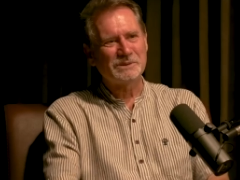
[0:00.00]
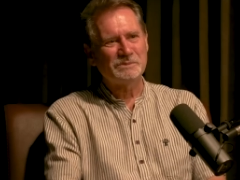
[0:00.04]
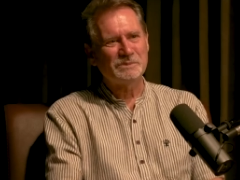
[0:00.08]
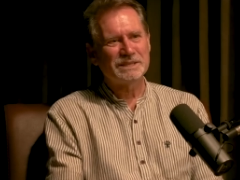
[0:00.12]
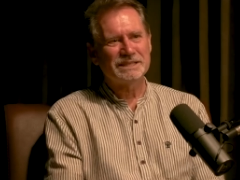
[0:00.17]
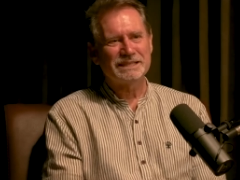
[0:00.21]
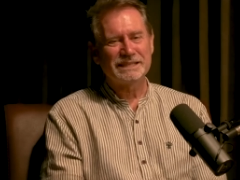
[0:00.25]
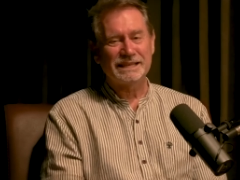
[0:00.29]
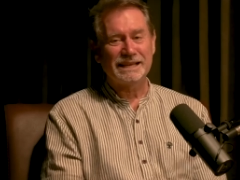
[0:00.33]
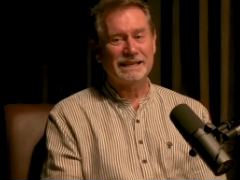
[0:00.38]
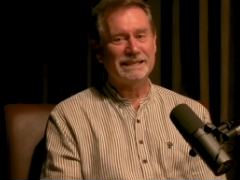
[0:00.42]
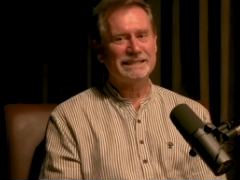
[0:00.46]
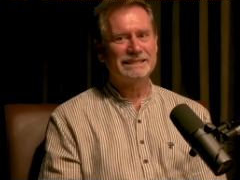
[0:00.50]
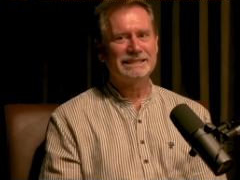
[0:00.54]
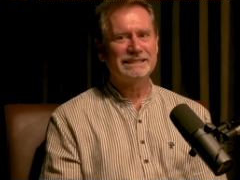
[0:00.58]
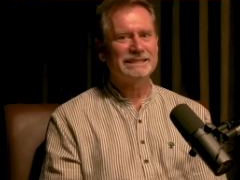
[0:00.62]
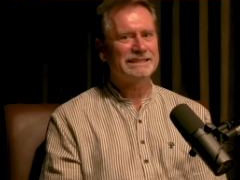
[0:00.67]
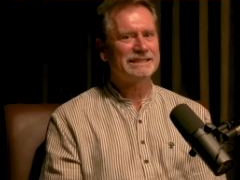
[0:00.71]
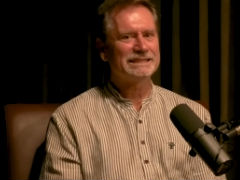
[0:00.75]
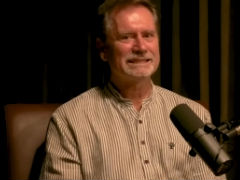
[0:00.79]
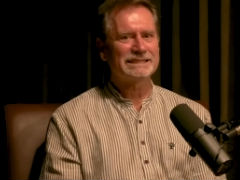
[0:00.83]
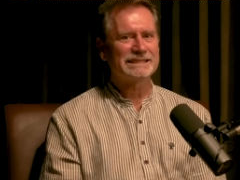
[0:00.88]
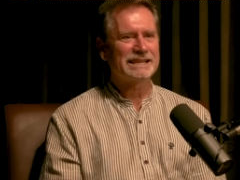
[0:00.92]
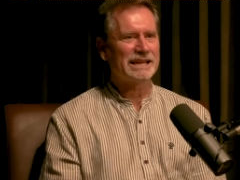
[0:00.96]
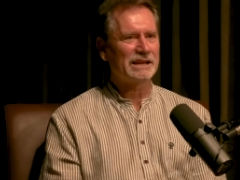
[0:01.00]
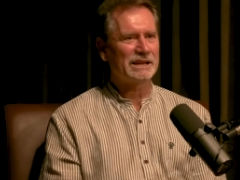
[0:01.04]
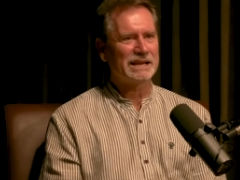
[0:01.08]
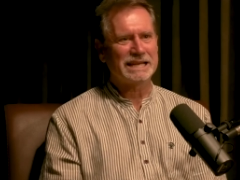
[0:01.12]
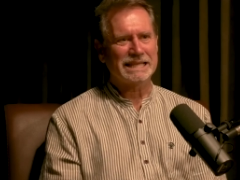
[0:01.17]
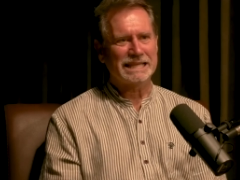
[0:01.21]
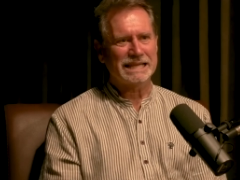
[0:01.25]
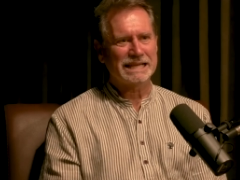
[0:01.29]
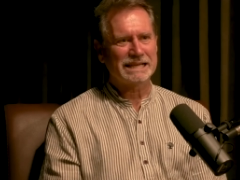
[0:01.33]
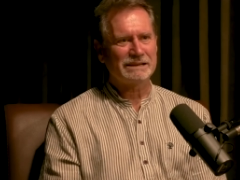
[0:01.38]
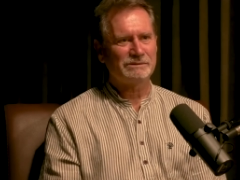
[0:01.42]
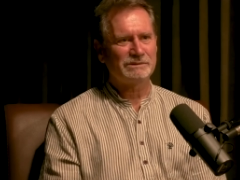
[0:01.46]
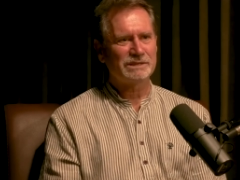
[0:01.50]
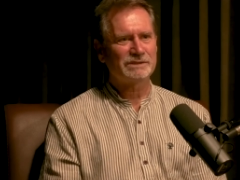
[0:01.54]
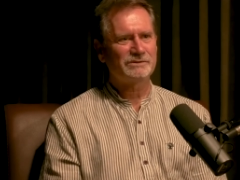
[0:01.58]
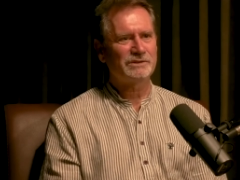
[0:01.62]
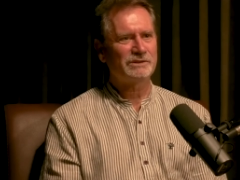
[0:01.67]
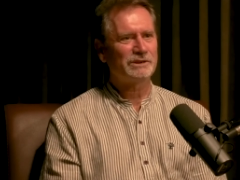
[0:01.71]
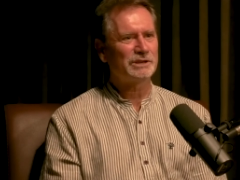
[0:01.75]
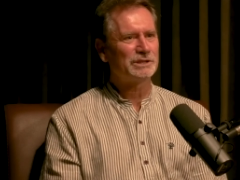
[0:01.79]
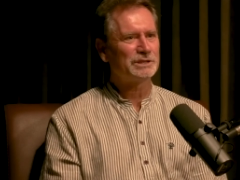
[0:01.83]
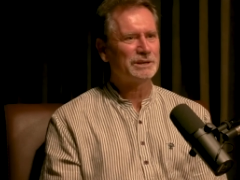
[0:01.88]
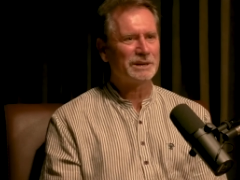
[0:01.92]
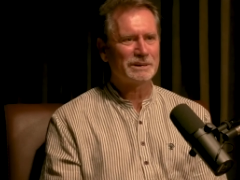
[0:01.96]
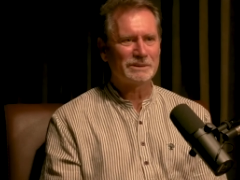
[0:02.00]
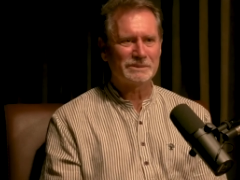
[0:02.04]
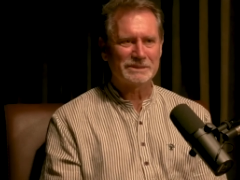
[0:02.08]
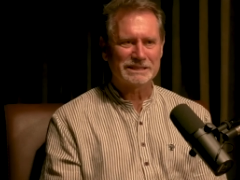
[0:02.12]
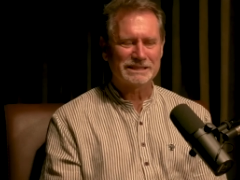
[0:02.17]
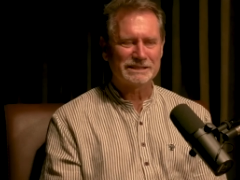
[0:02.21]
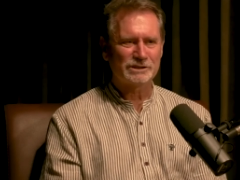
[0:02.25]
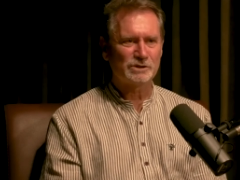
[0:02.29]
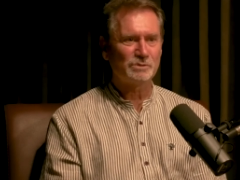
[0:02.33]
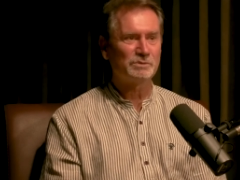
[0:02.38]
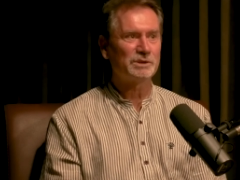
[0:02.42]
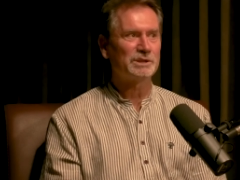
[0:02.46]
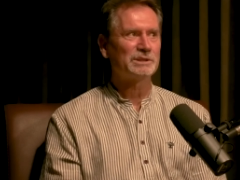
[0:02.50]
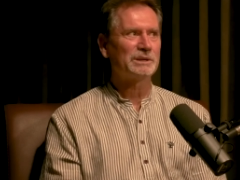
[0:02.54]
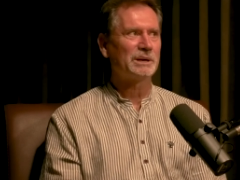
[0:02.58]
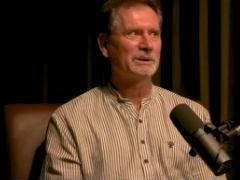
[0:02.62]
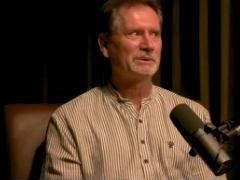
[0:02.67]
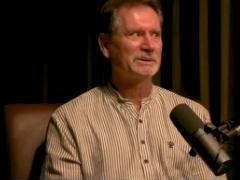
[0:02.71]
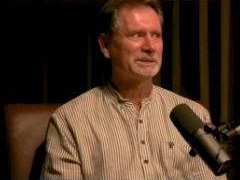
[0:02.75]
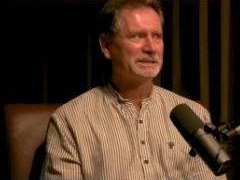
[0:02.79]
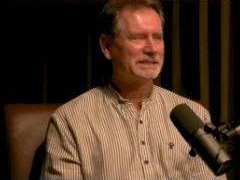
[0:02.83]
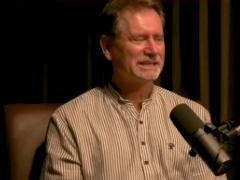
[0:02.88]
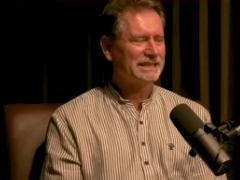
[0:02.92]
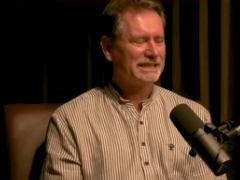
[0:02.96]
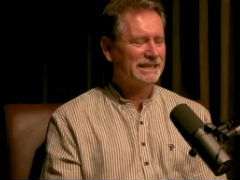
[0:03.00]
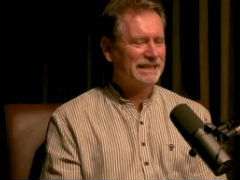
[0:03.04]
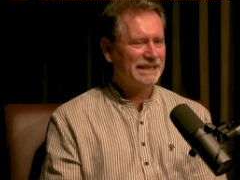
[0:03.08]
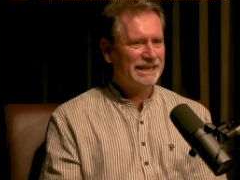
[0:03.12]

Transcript: But yeah, he didn't say anything. He was very tolerant, super tolerant.